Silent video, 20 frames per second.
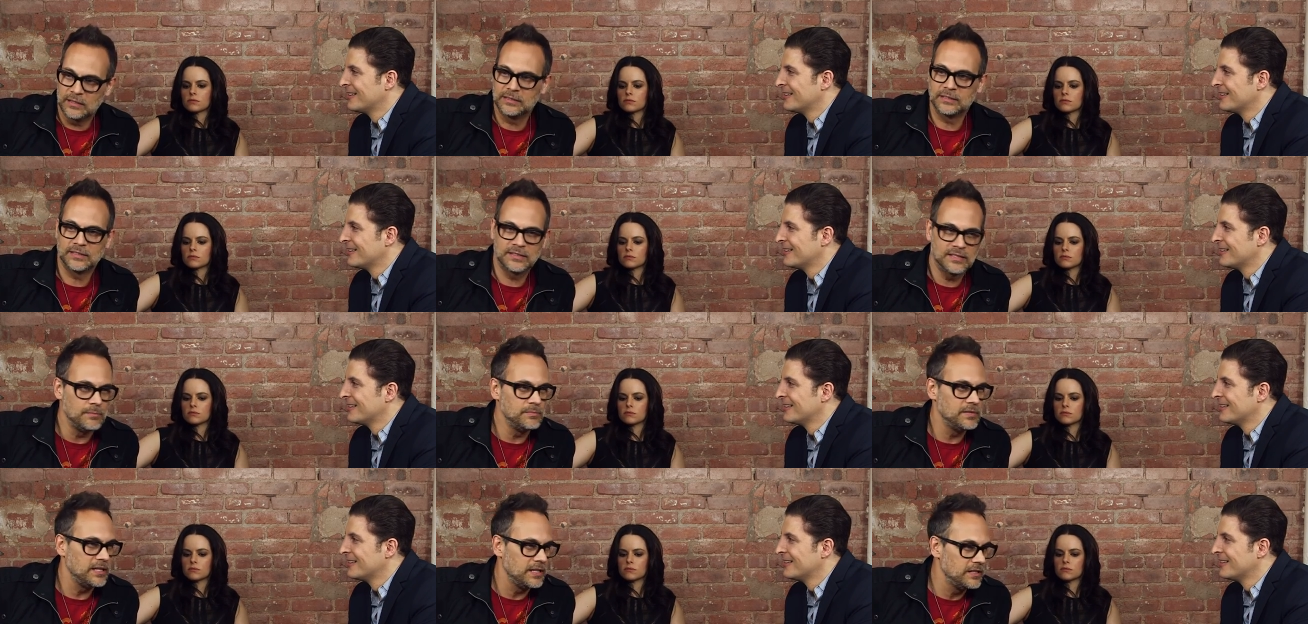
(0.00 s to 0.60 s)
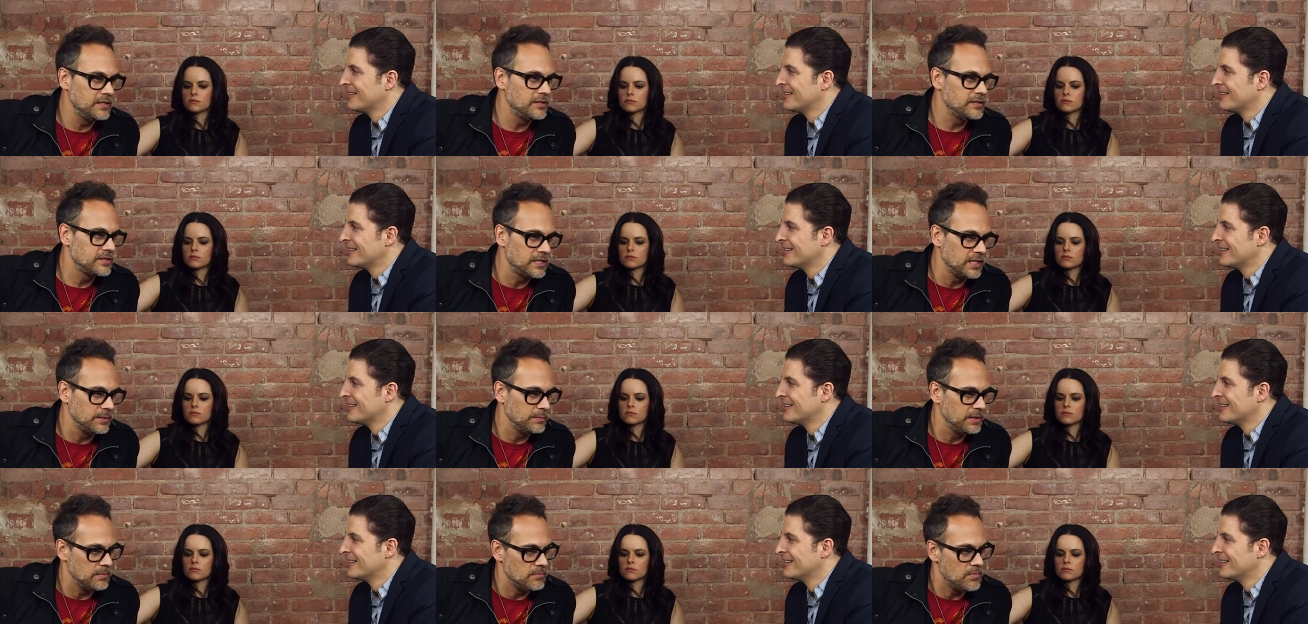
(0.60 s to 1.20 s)
Speaker 1: oh, someday there's
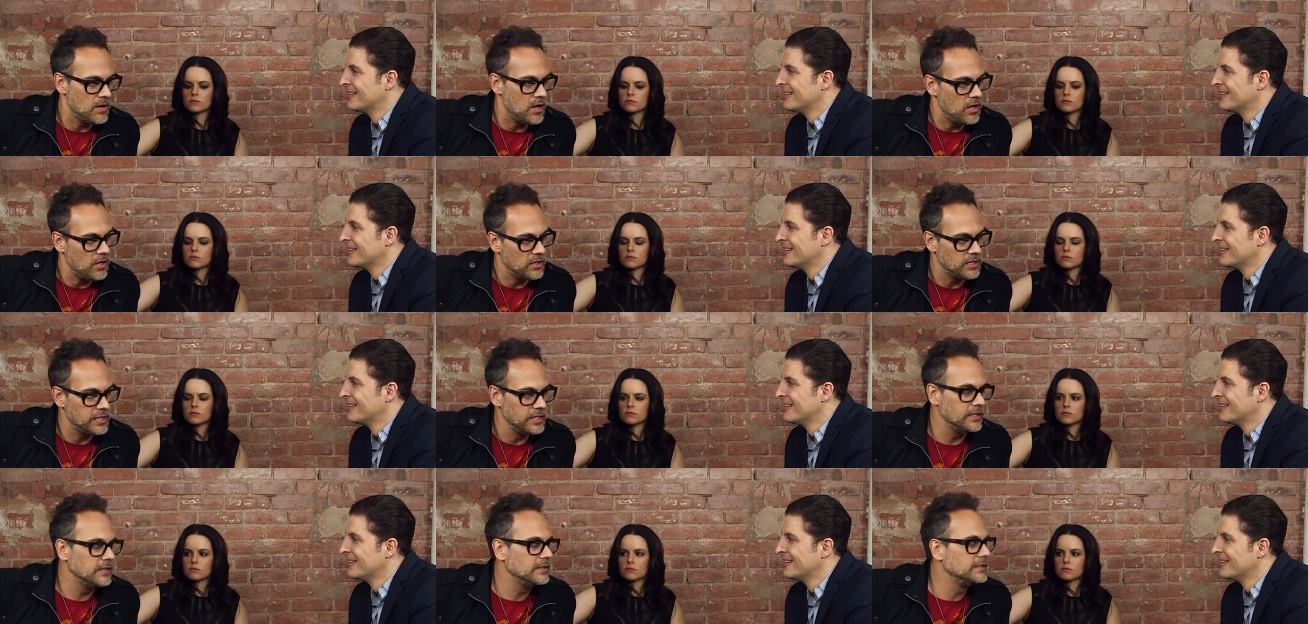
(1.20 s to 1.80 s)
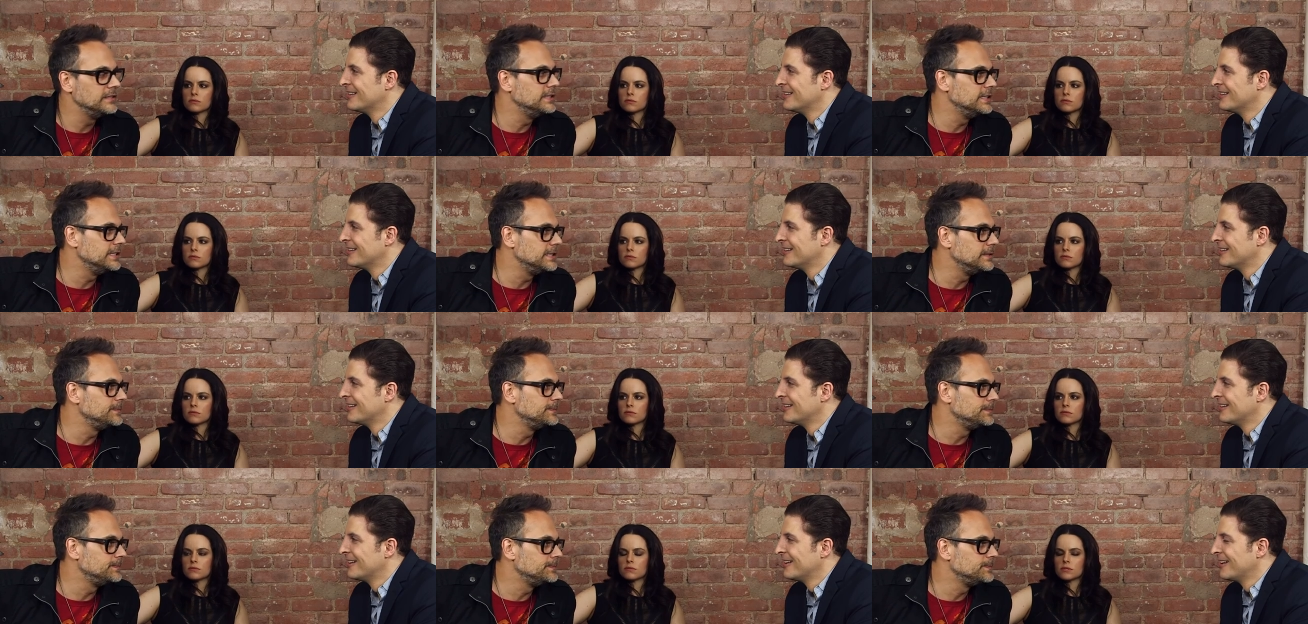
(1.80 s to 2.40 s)
going to be a mall here, you
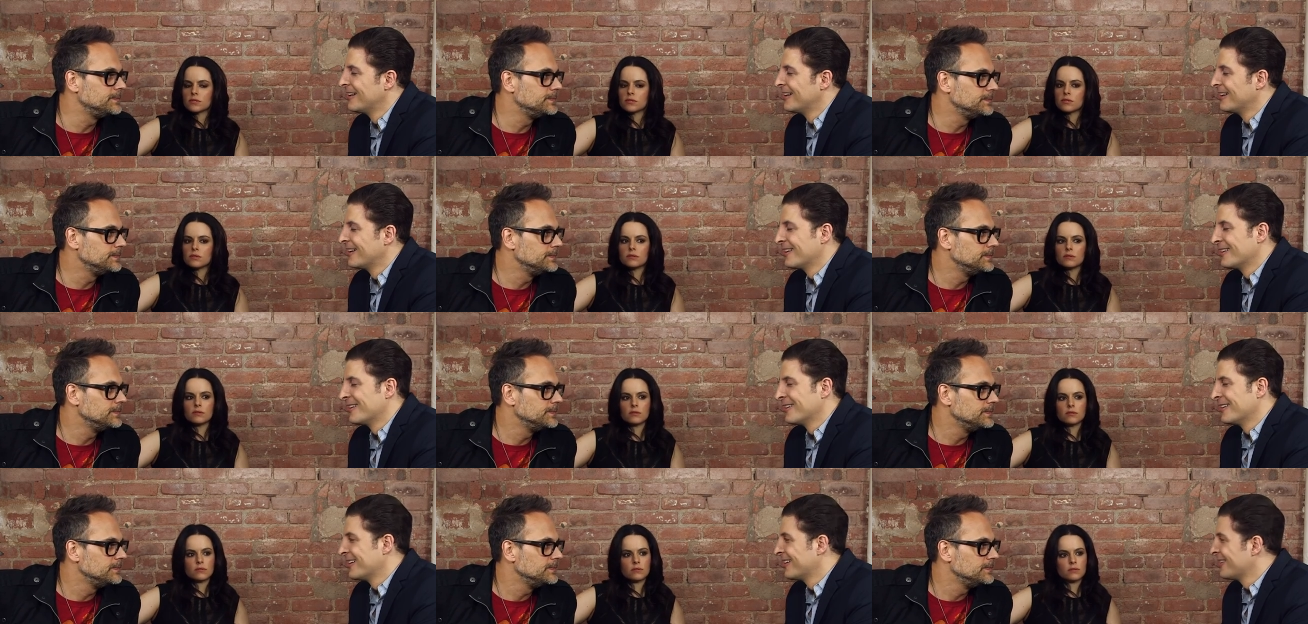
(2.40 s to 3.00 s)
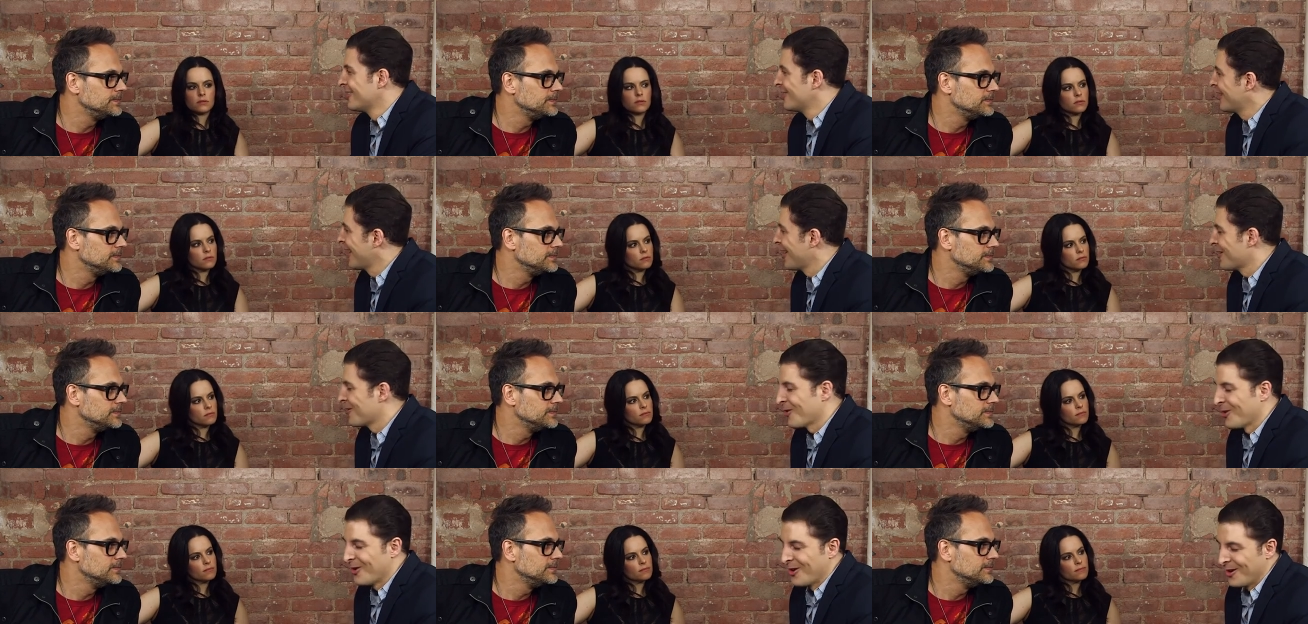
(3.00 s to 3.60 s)
know? You
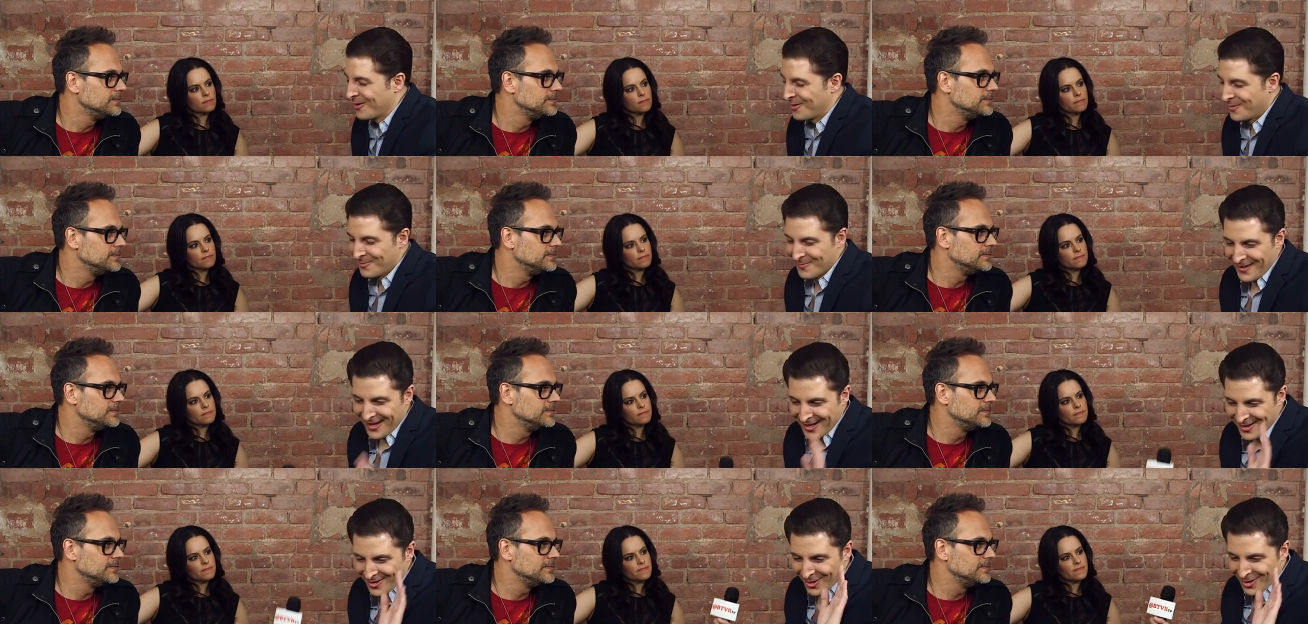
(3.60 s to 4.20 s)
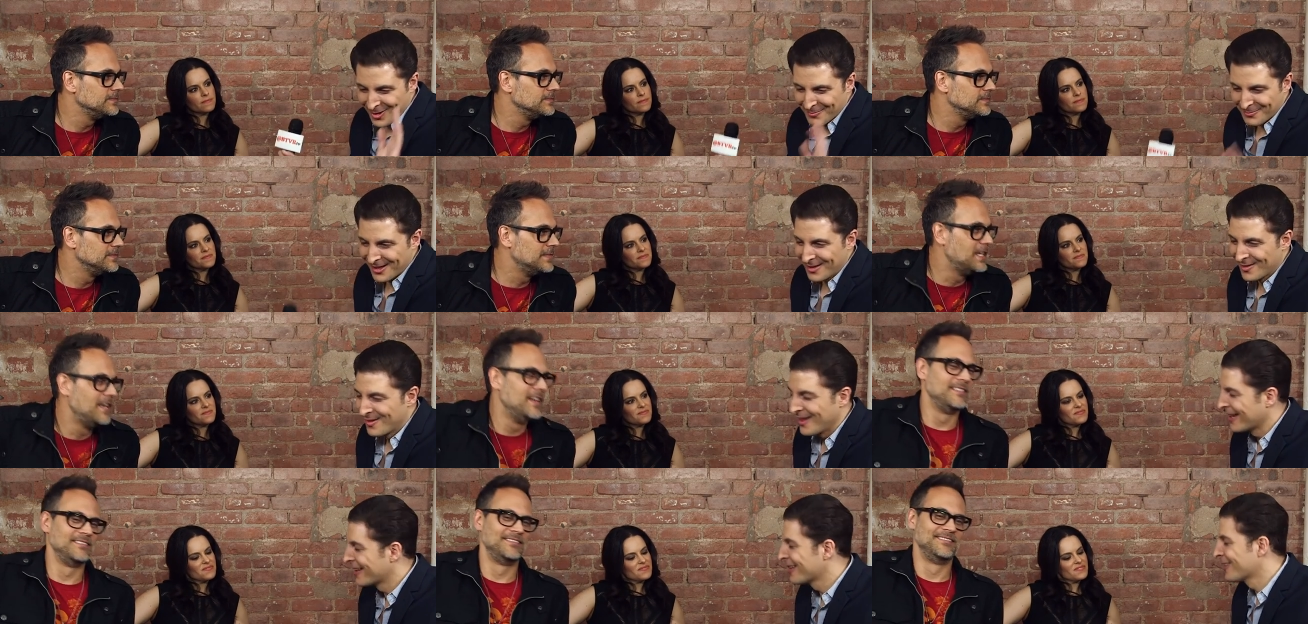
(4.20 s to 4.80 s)
guys
Speaker 2: are awesome. That's all I'm going to
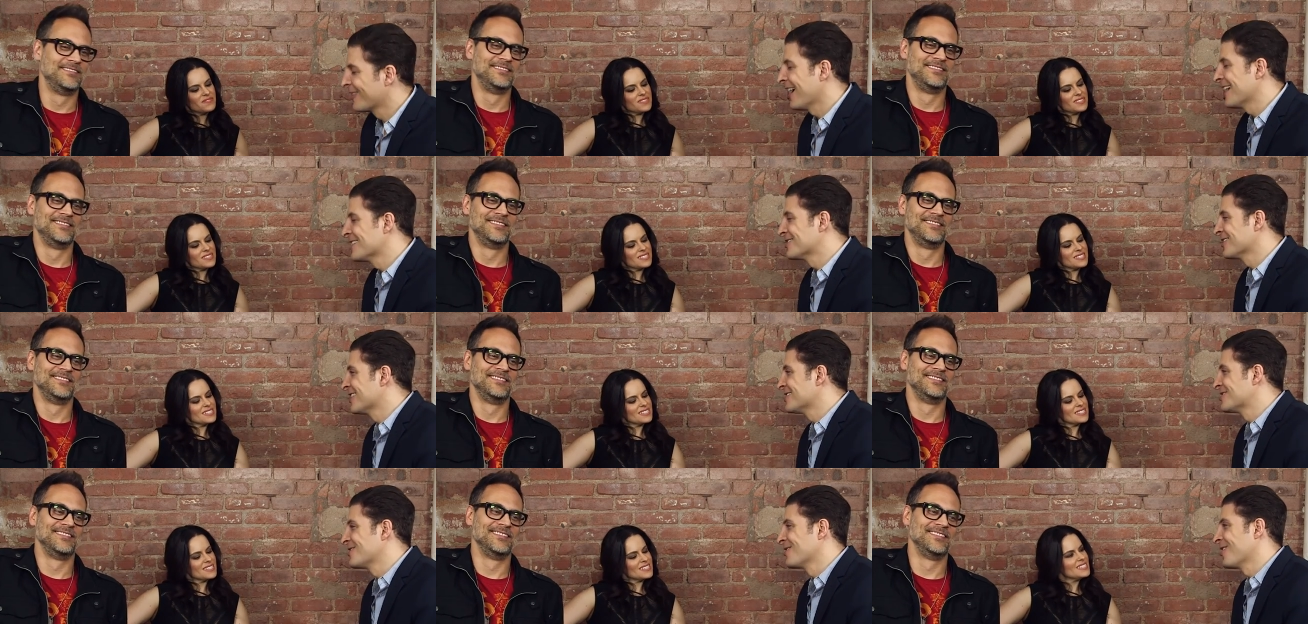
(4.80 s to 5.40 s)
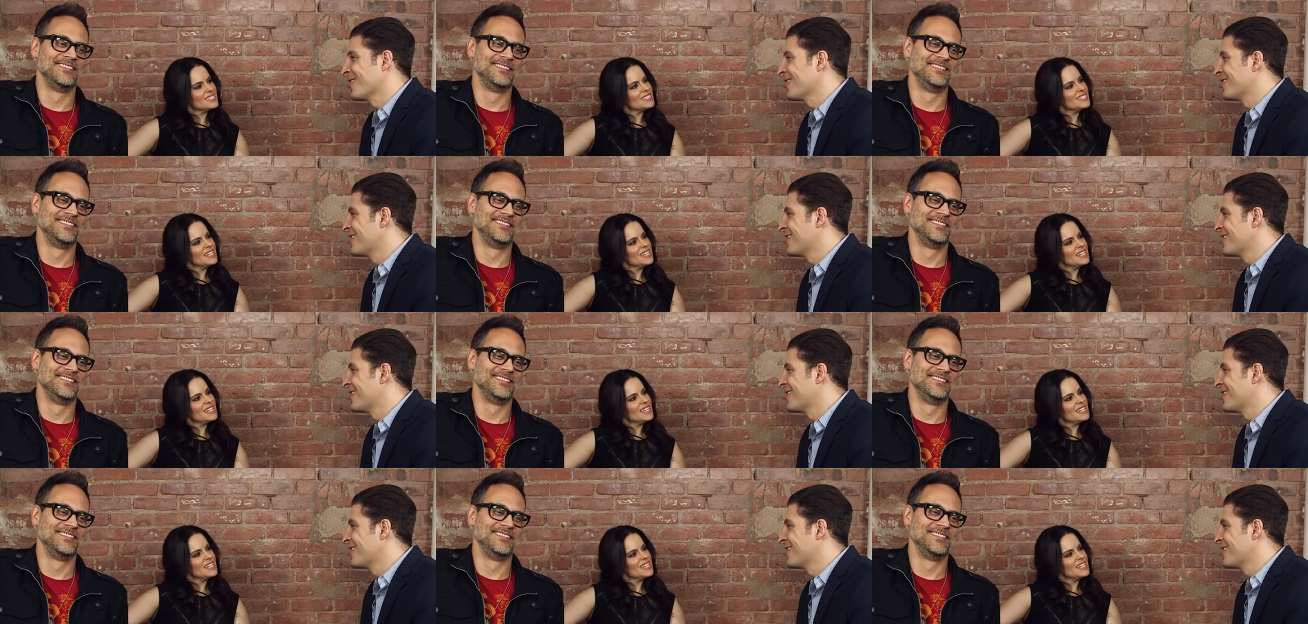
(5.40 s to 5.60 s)
say. Congratulations on